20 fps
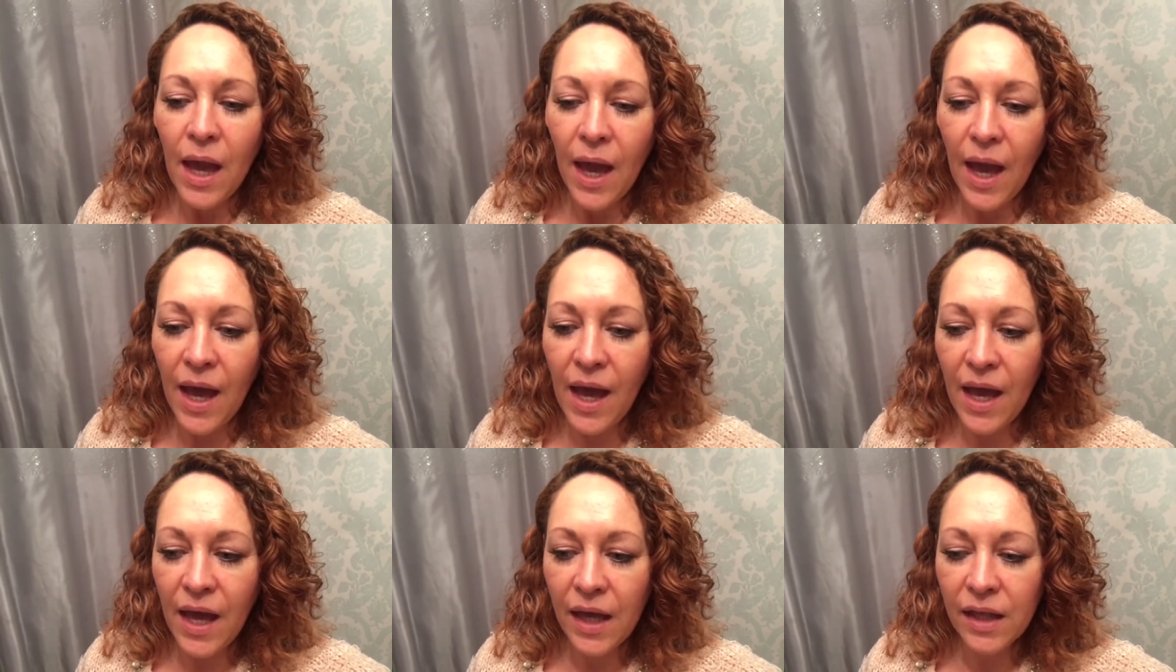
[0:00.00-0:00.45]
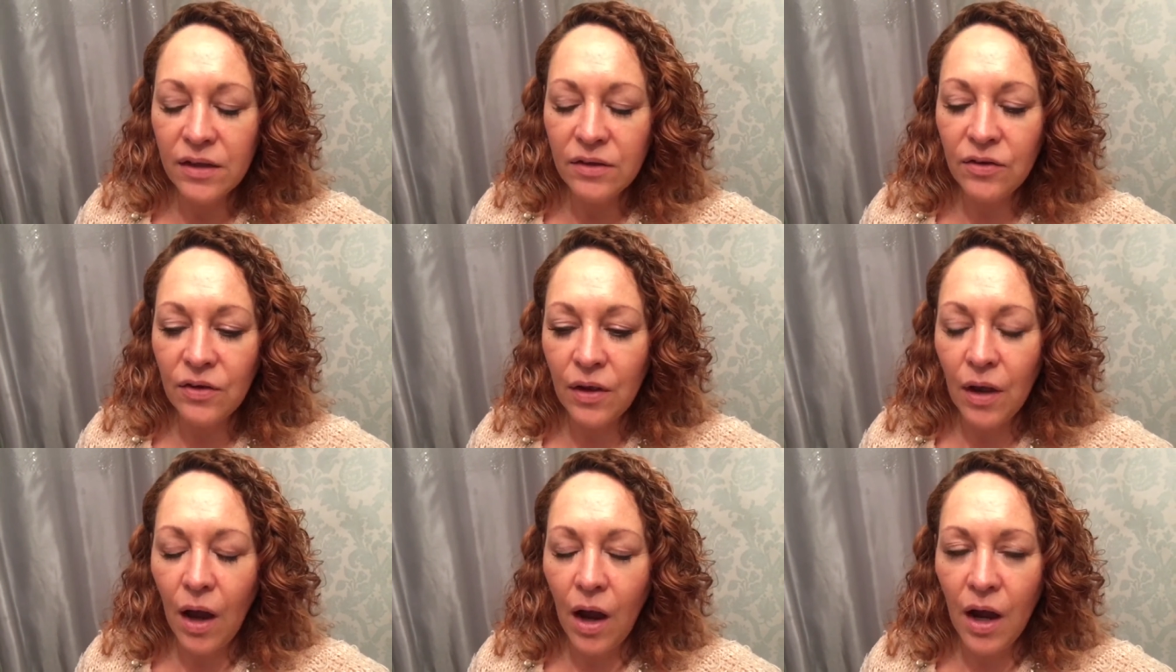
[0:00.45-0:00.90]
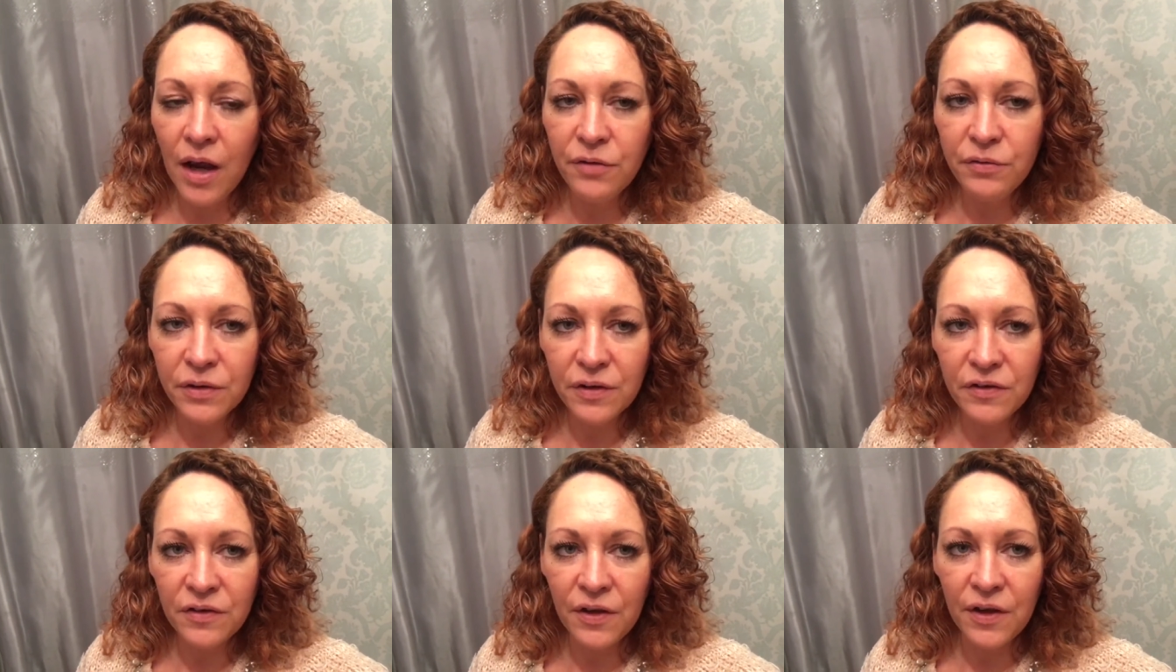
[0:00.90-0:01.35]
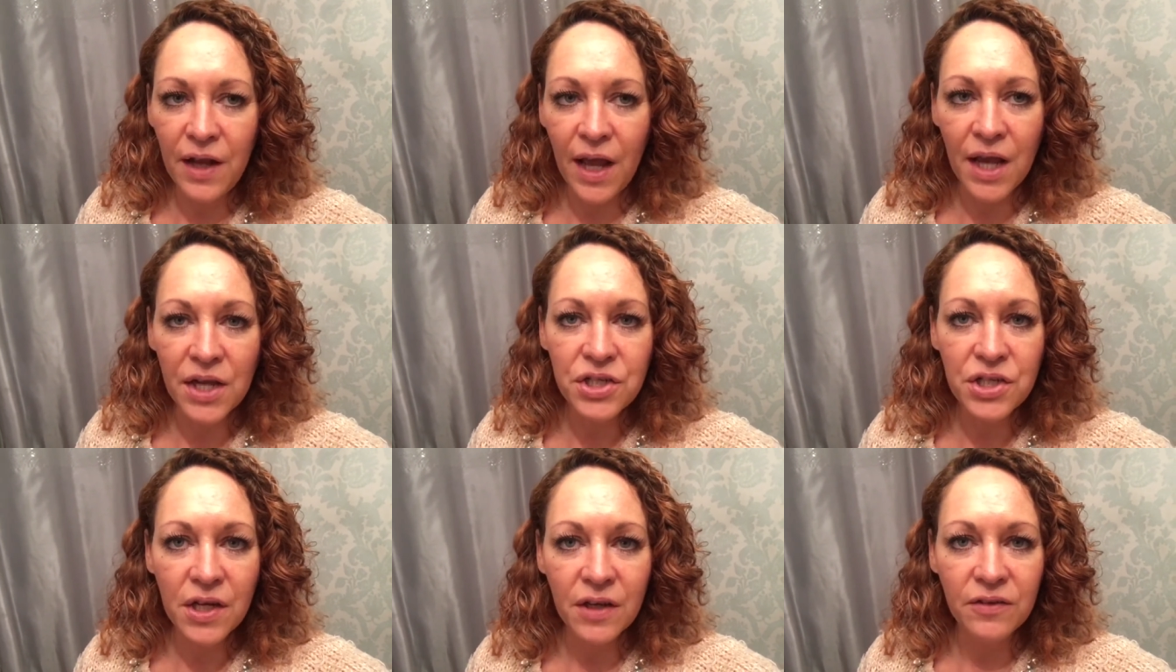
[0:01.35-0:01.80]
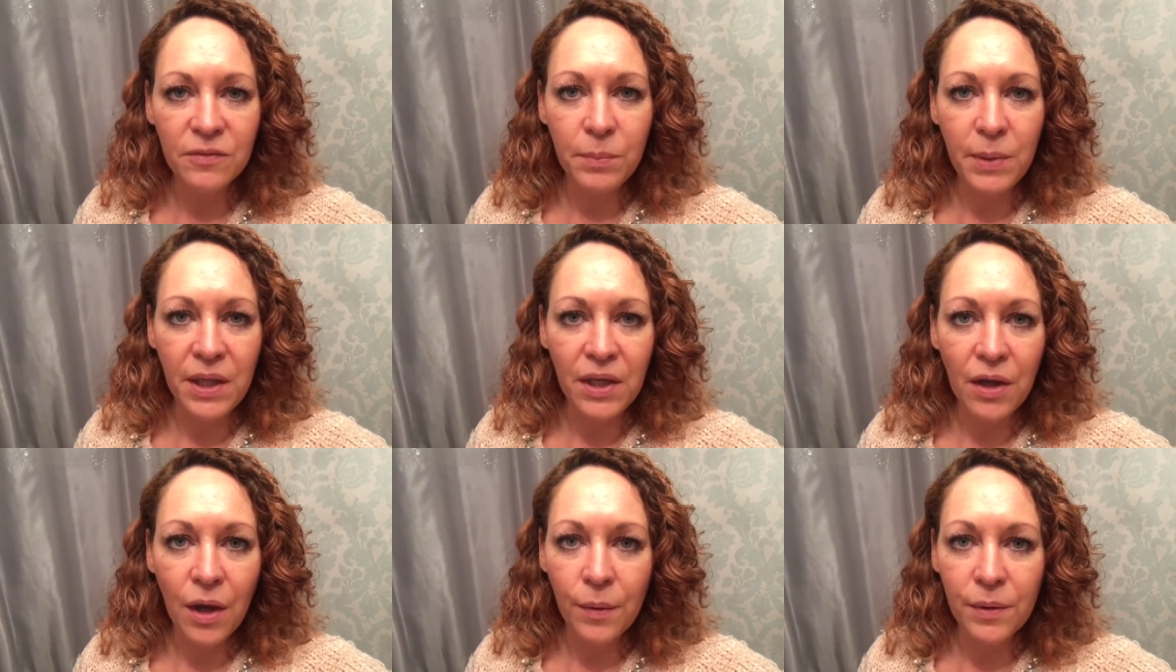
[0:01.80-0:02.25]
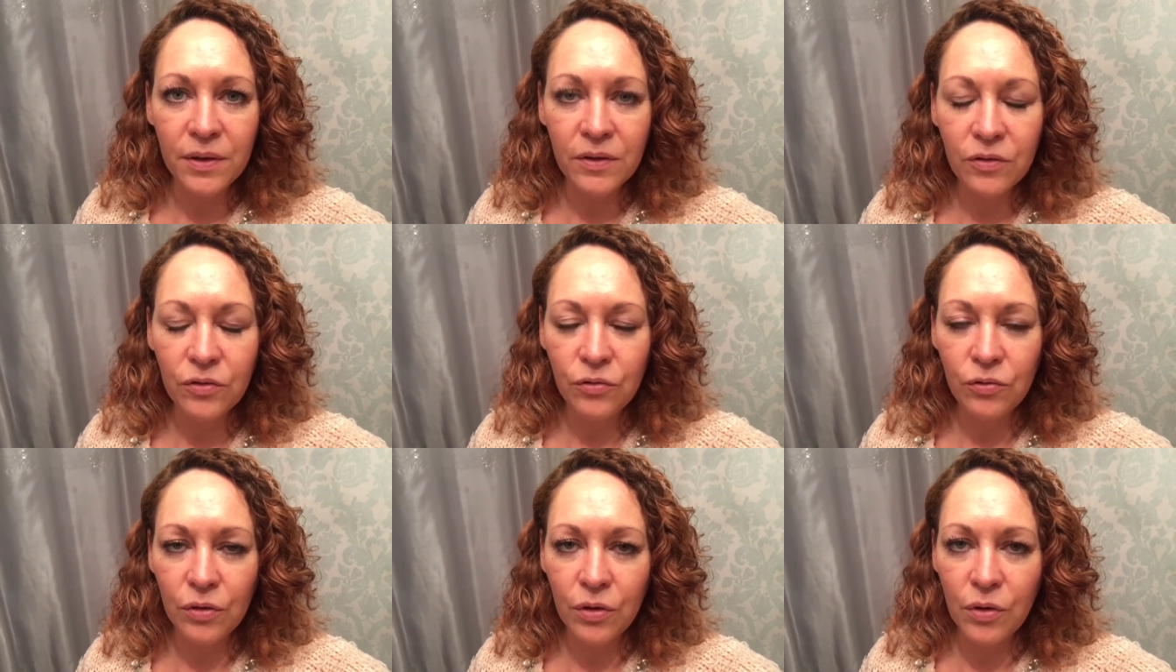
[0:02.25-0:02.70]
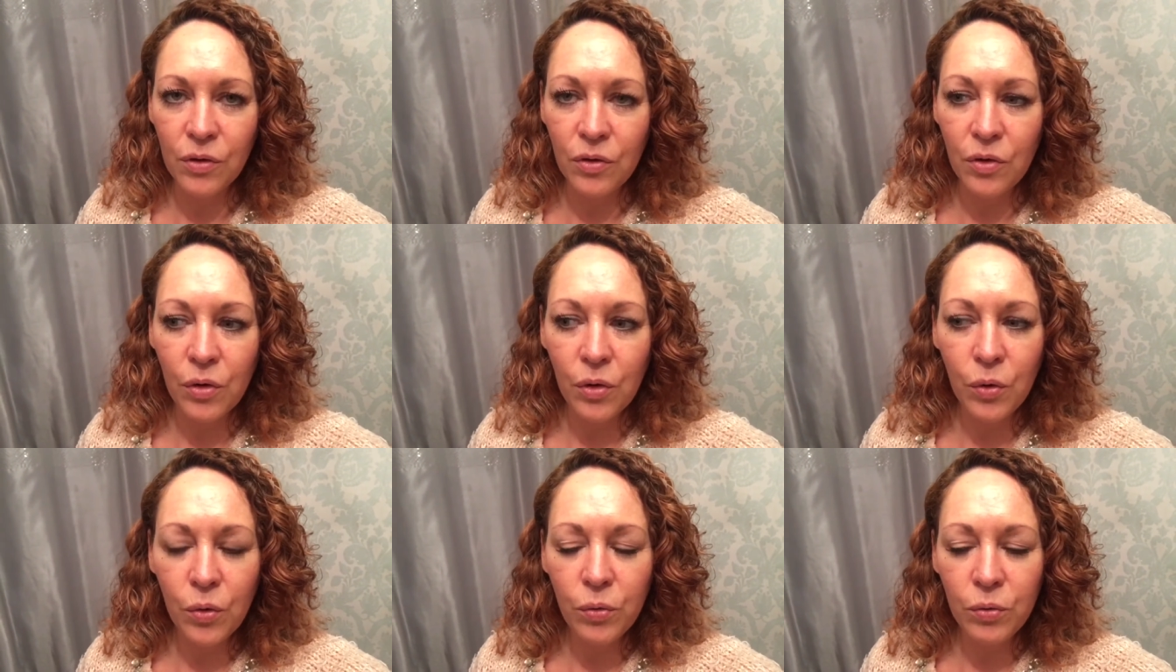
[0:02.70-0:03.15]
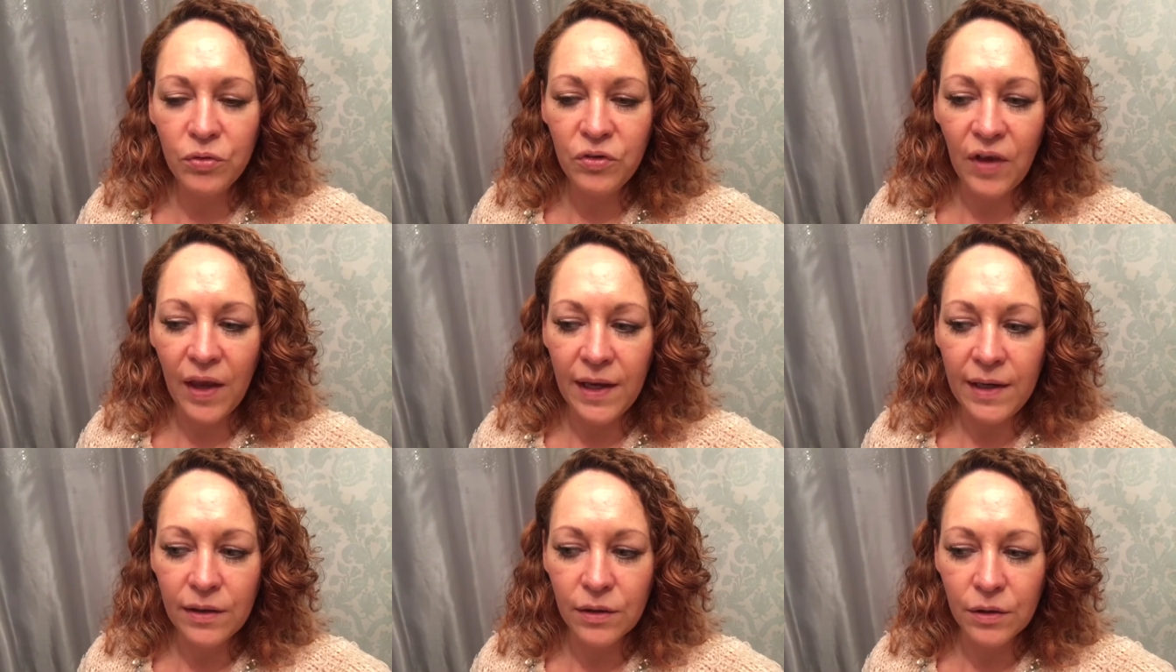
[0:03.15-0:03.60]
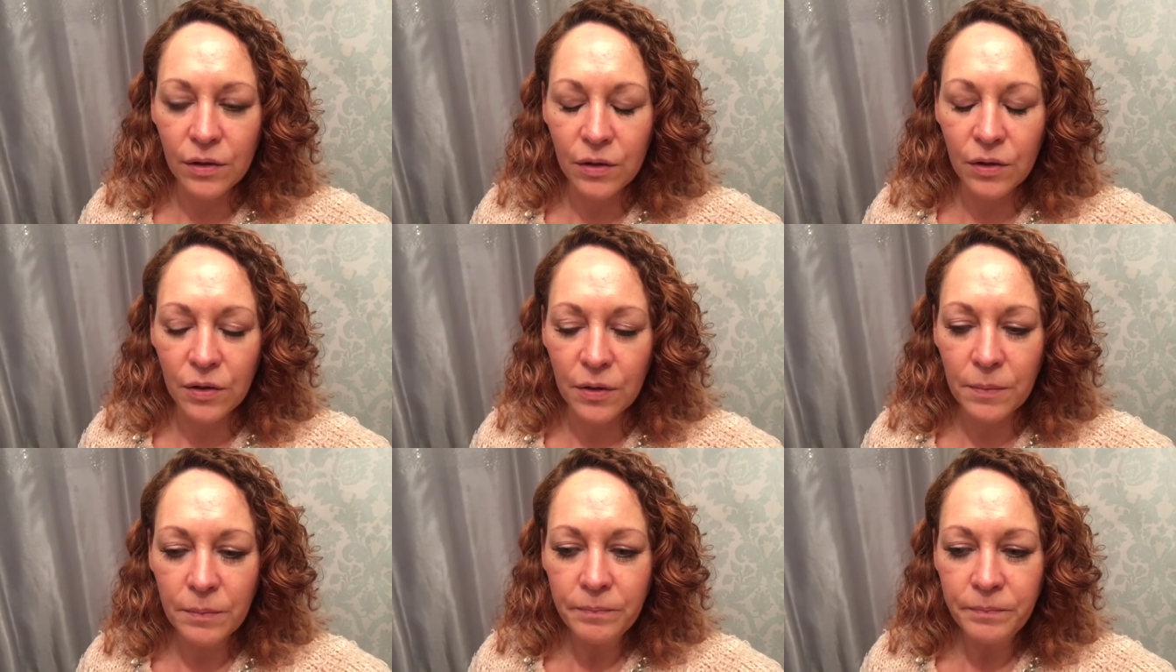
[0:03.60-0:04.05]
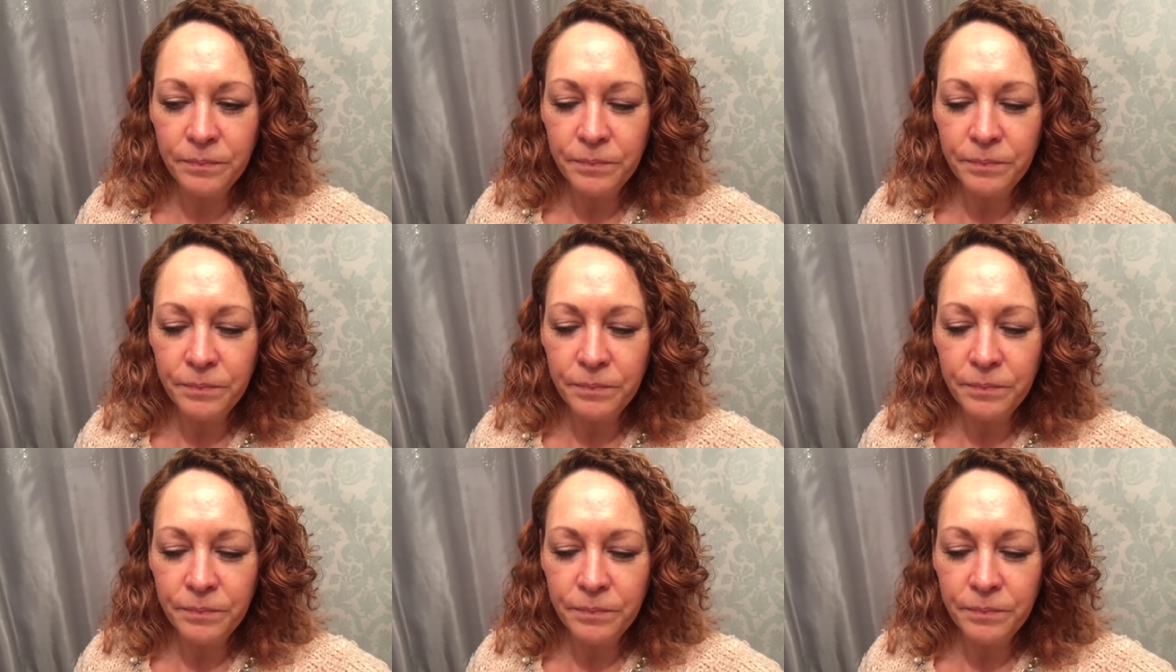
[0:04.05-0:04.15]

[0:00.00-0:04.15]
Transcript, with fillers: And Iris Ganache has been going strong all day long.